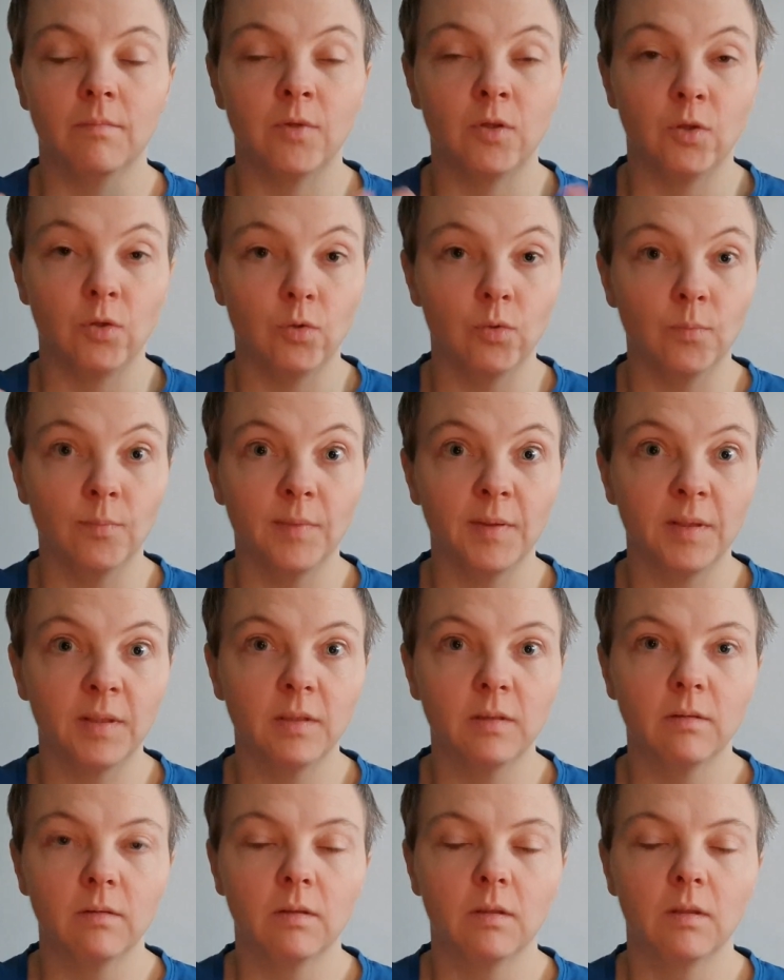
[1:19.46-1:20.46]

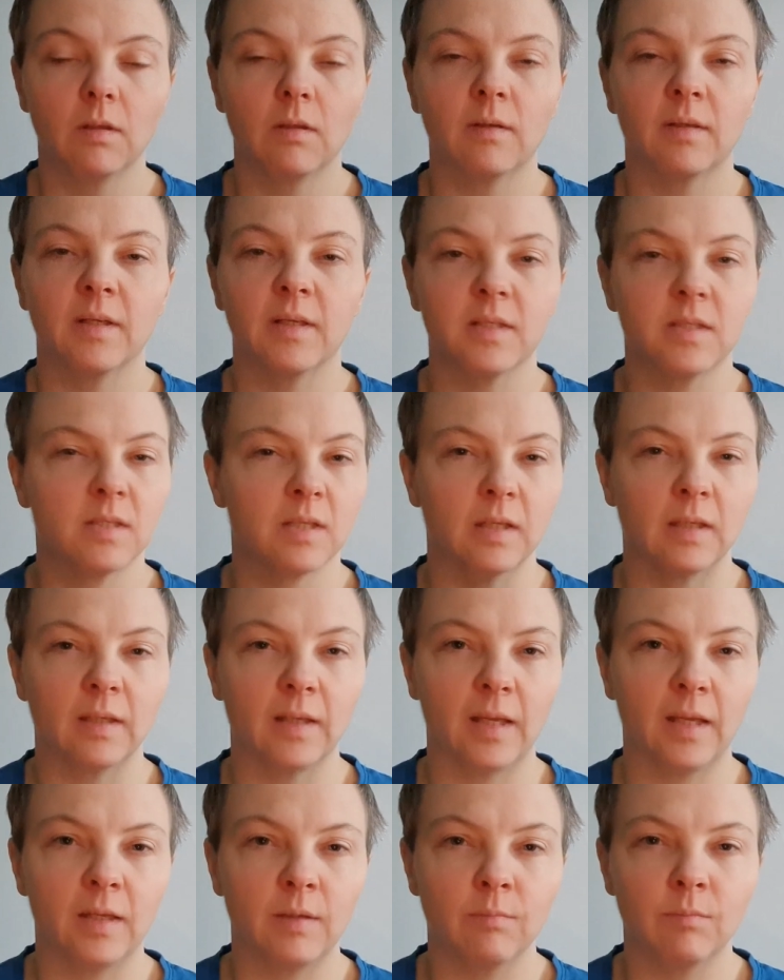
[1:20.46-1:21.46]
human. That's the
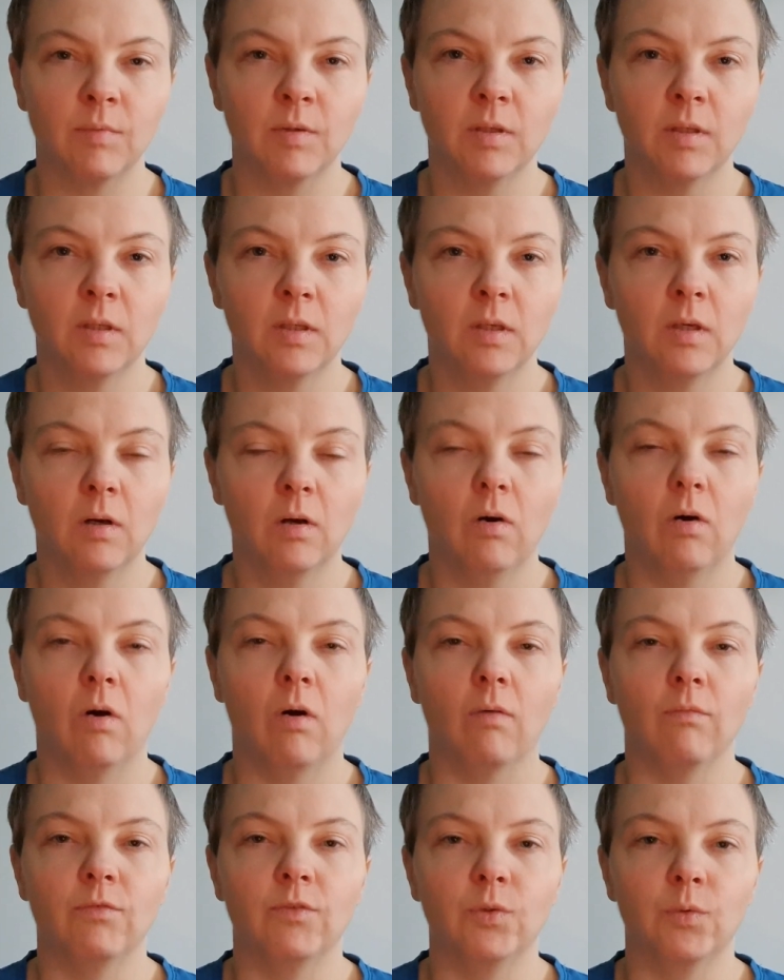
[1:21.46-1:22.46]
name
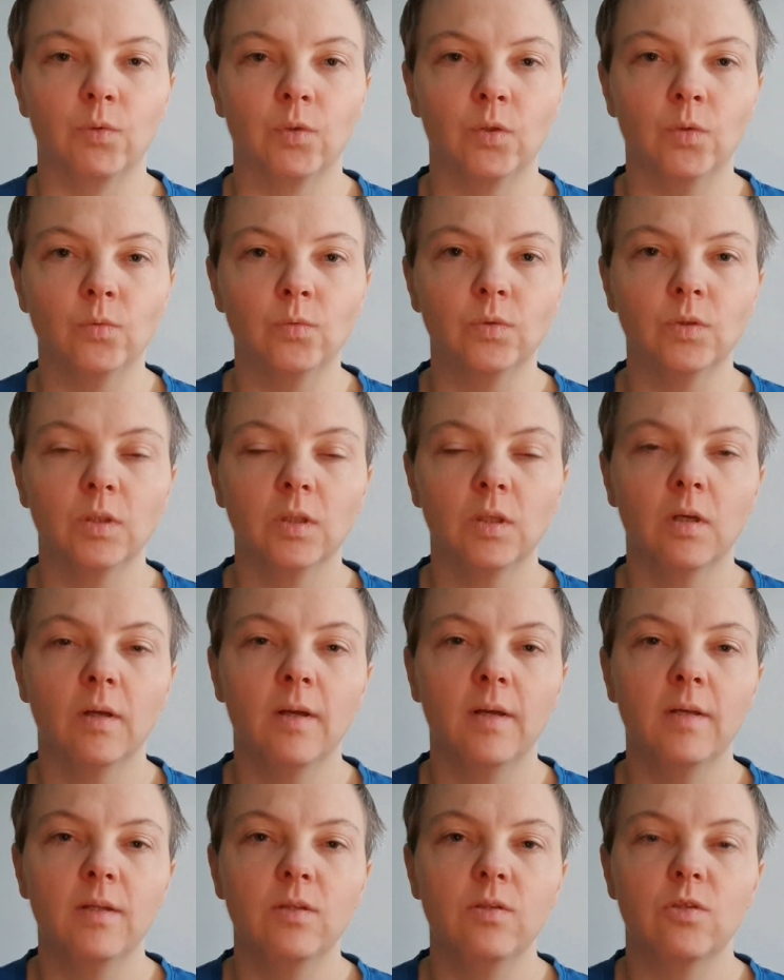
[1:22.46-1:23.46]
of the rune.
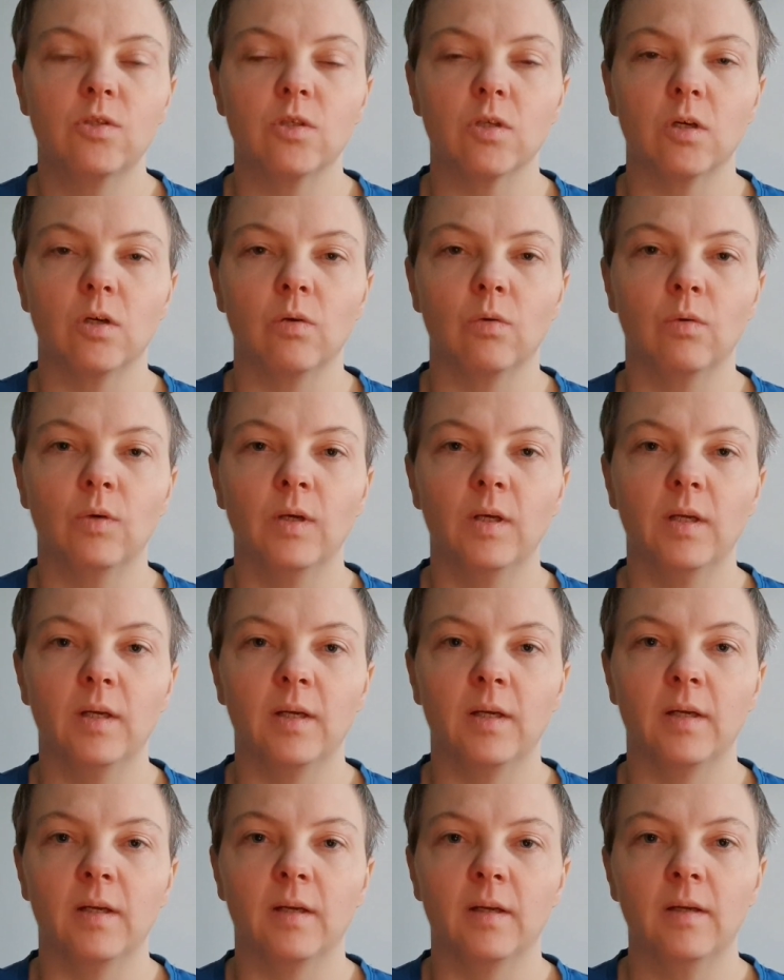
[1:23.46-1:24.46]
So
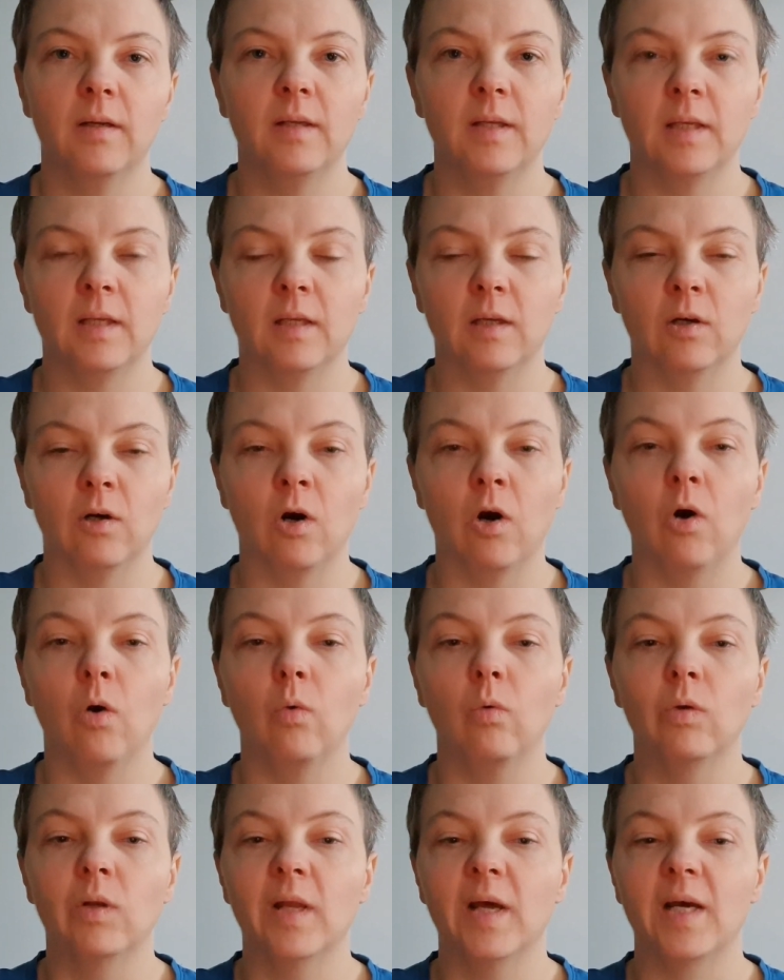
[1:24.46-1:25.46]

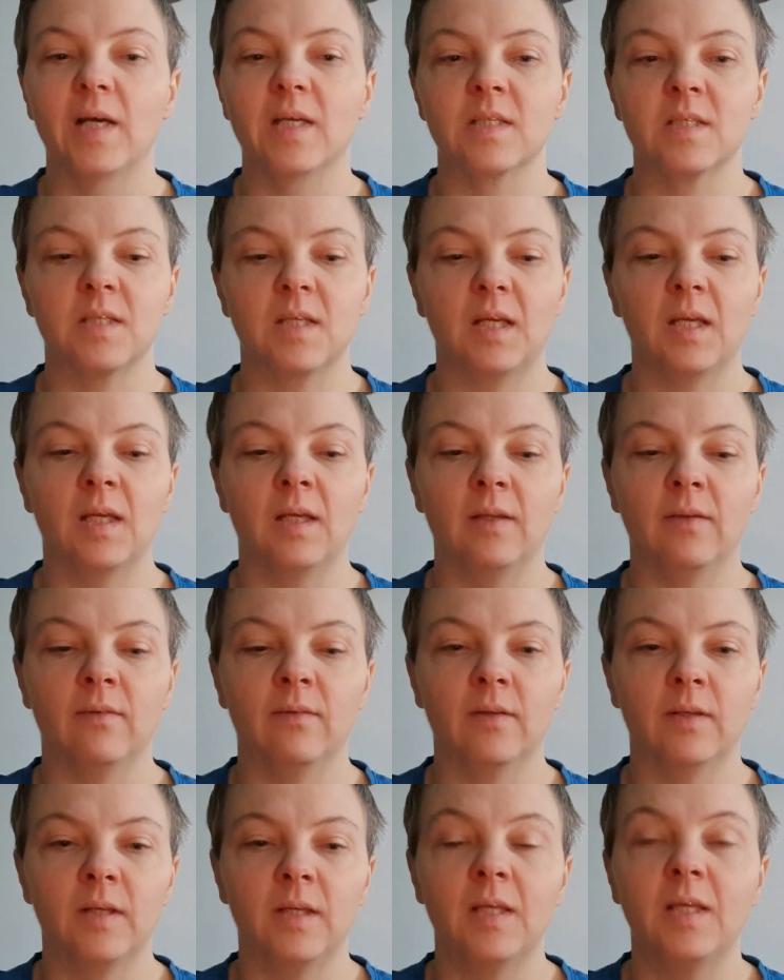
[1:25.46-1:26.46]
whole as
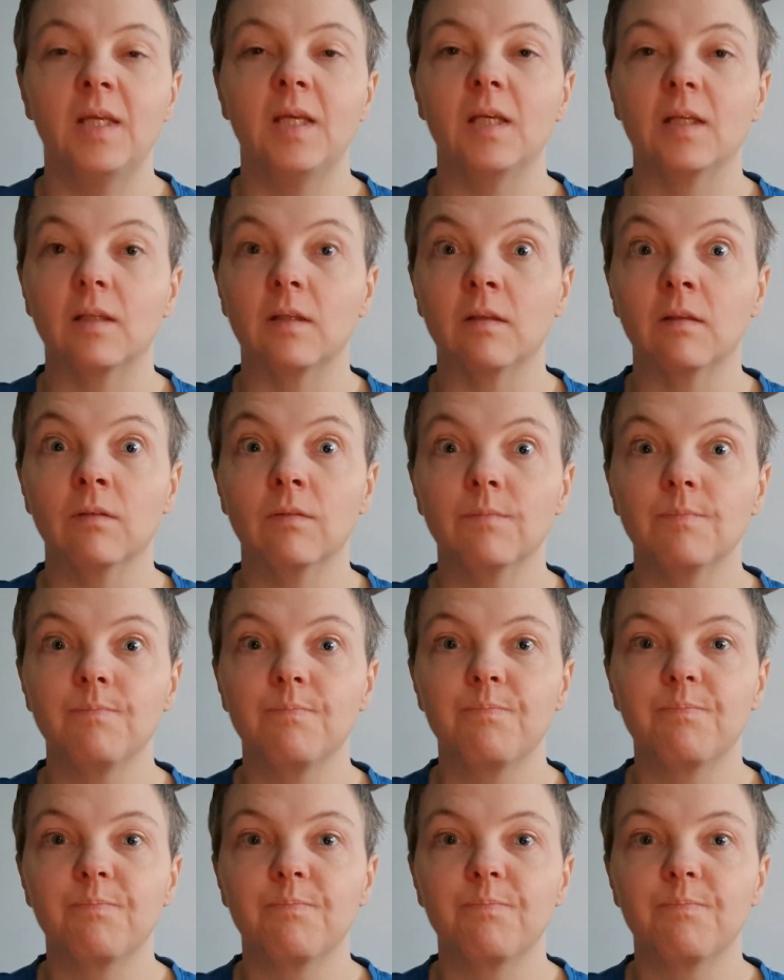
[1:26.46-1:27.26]
in healed.